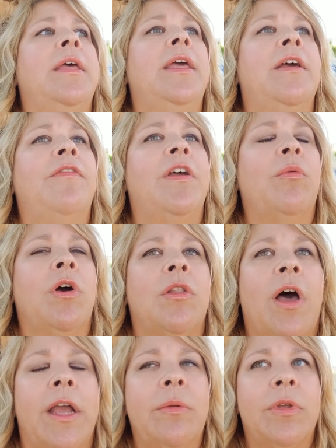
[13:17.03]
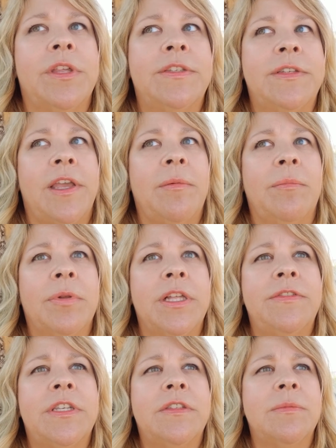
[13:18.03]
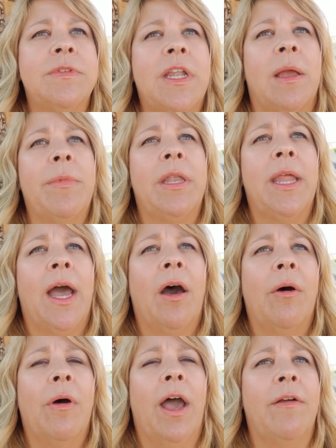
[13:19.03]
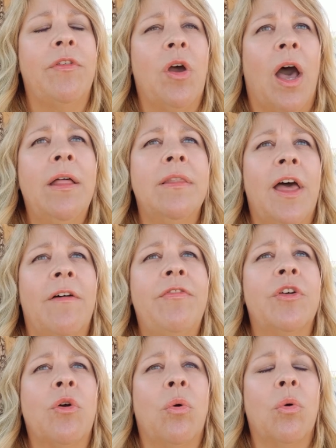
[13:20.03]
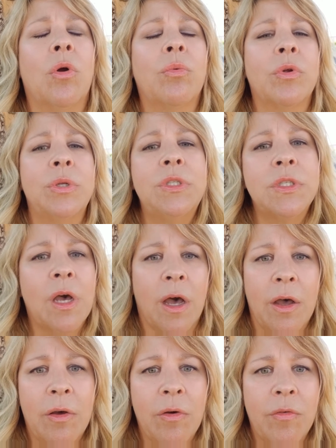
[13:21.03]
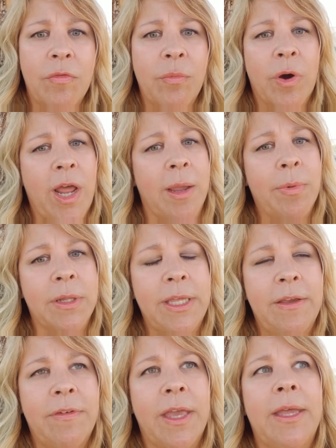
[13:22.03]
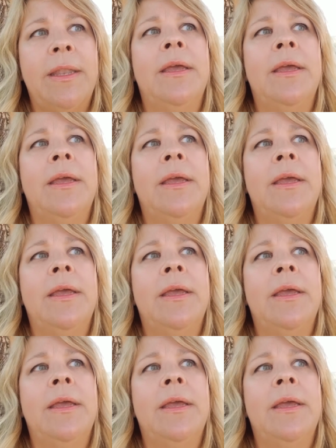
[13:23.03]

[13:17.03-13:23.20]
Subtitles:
if it aligned with the same belief systems that I'm in now. I have not left the core roots of what I believe in.